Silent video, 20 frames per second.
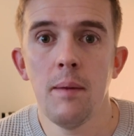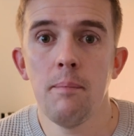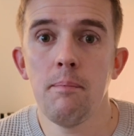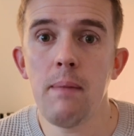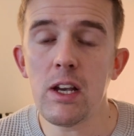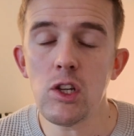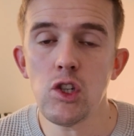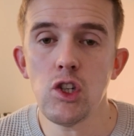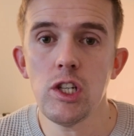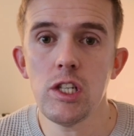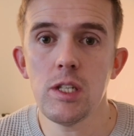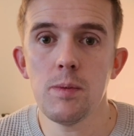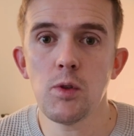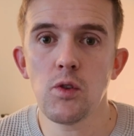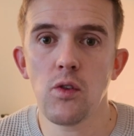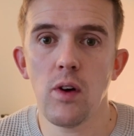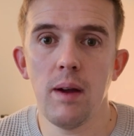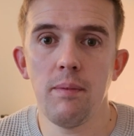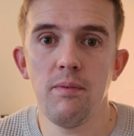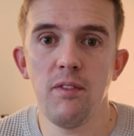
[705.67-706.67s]
Make sure you
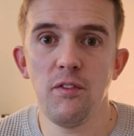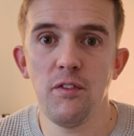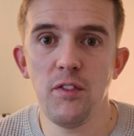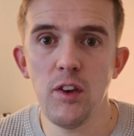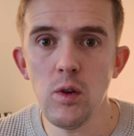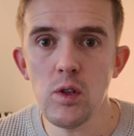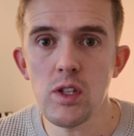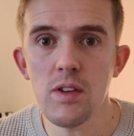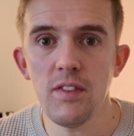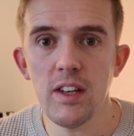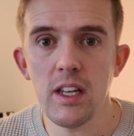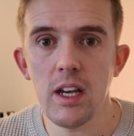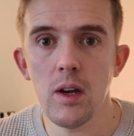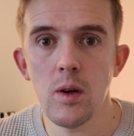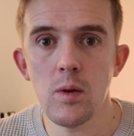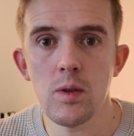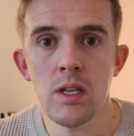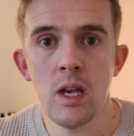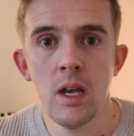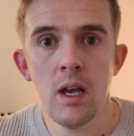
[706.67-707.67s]
subscribe for future
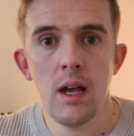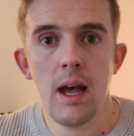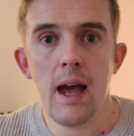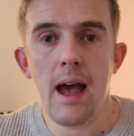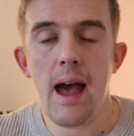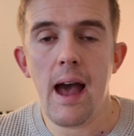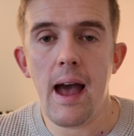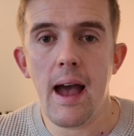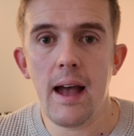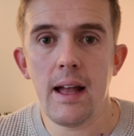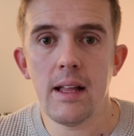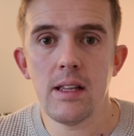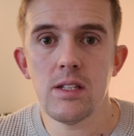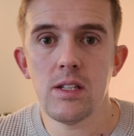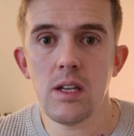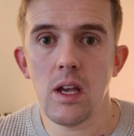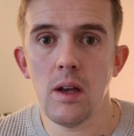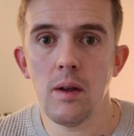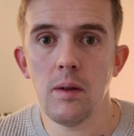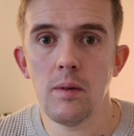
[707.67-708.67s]
videos,
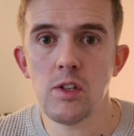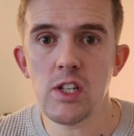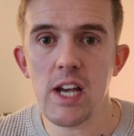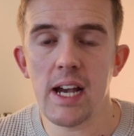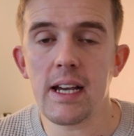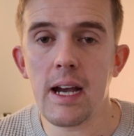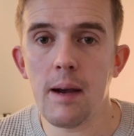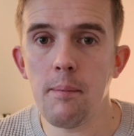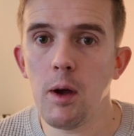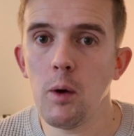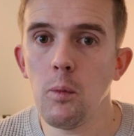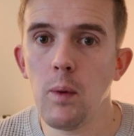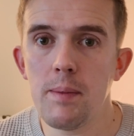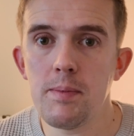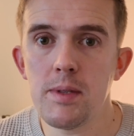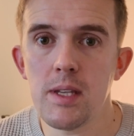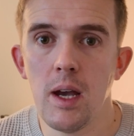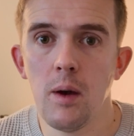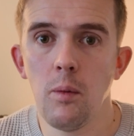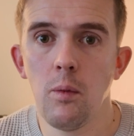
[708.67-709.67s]
and check out my
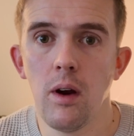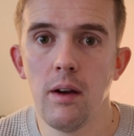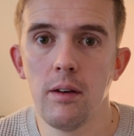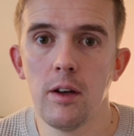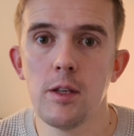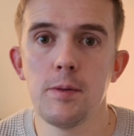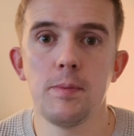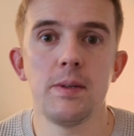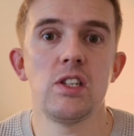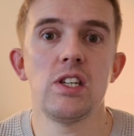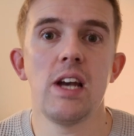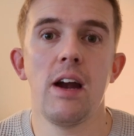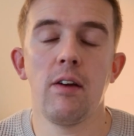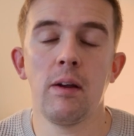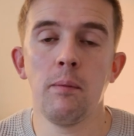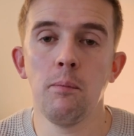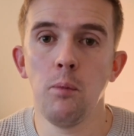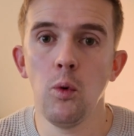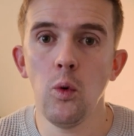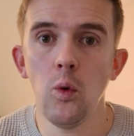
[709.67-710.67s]
website where I'm going to be
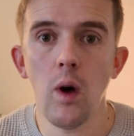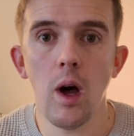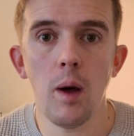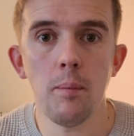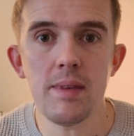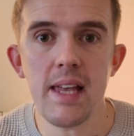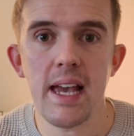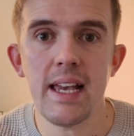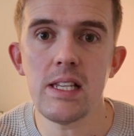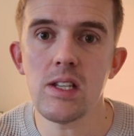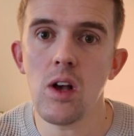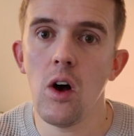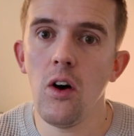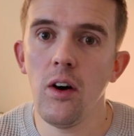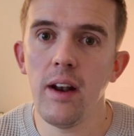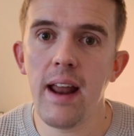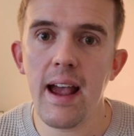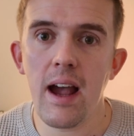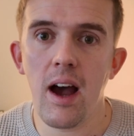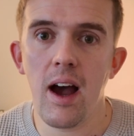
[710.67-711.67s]
sharing more updates
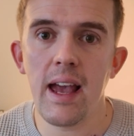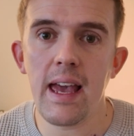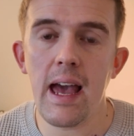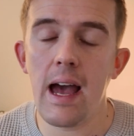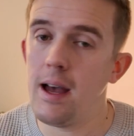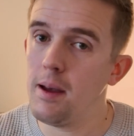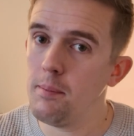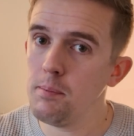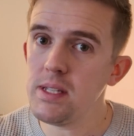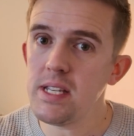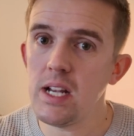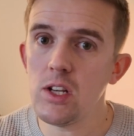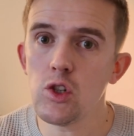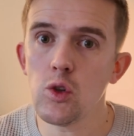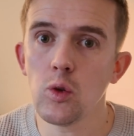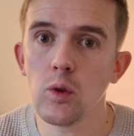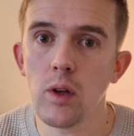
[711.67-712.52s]
on AI and potential